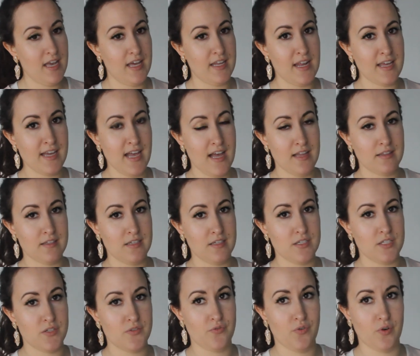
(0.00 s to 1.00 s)
And I got
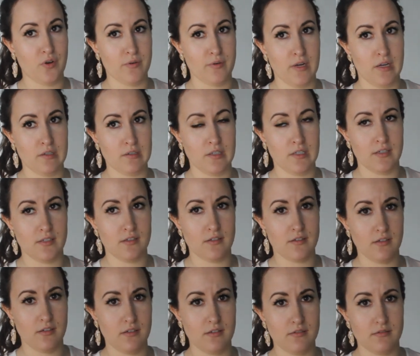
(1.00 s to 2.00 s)
this for around
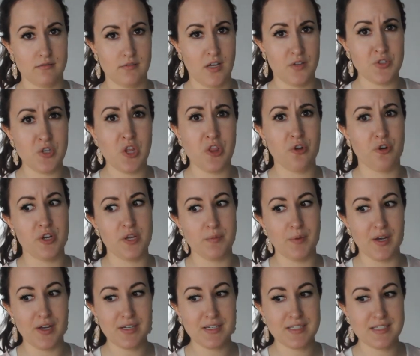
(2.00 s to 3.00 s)
like uh, under 30
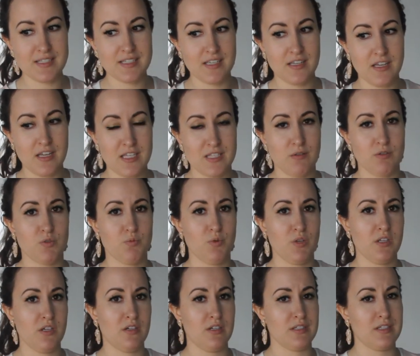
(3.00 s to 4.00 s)
bucks. So it's a
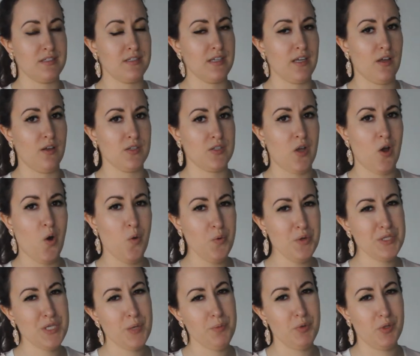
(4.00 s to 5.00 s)
really good steals.
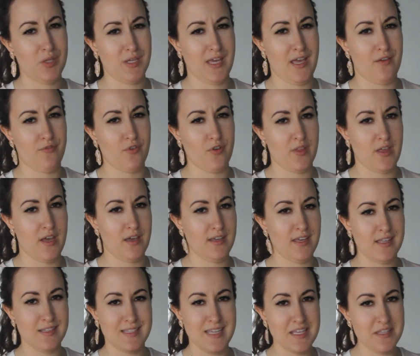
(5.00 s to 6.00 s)
Always keep a lookout for that.
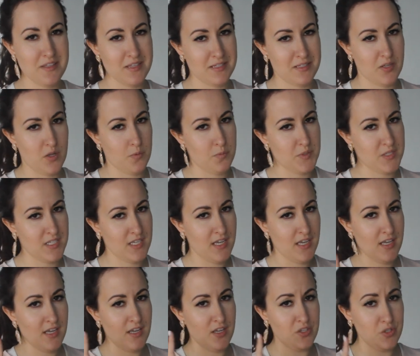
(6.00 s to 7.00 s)
Again, take these tips,
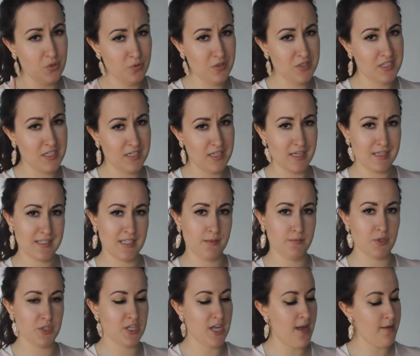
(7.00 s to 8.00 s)
use it next
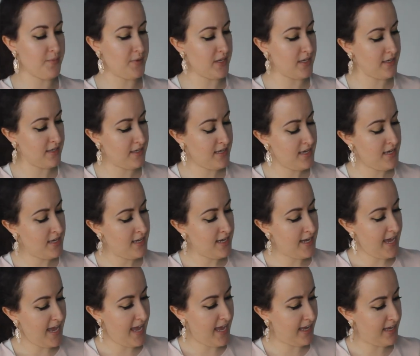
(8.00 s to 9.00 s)
time you're shopping.
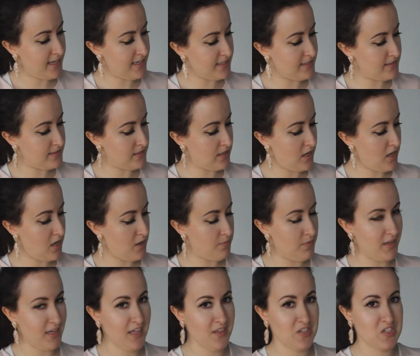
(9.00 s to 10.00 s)
And
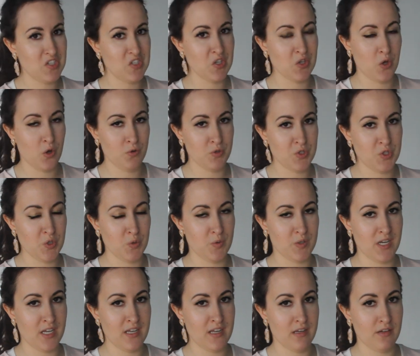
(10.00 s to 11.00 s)
um, again, this is a go-to
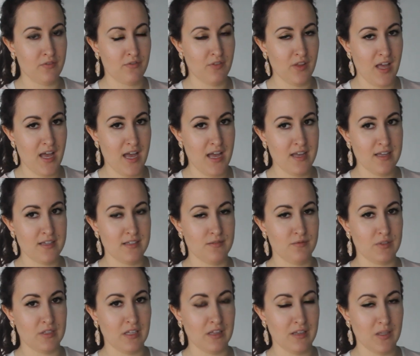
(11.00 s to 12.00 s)
when I need a flat
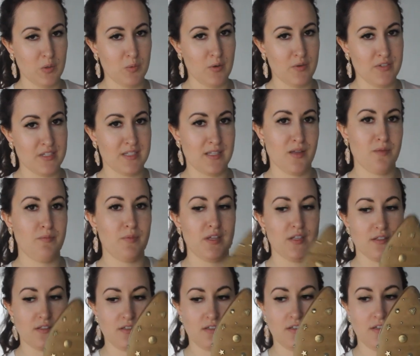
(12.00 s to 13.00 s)
with a little bit of a
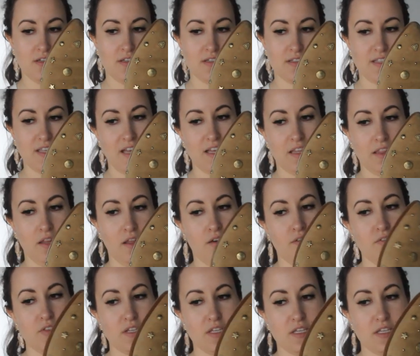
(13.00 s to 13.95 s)
statement. So I love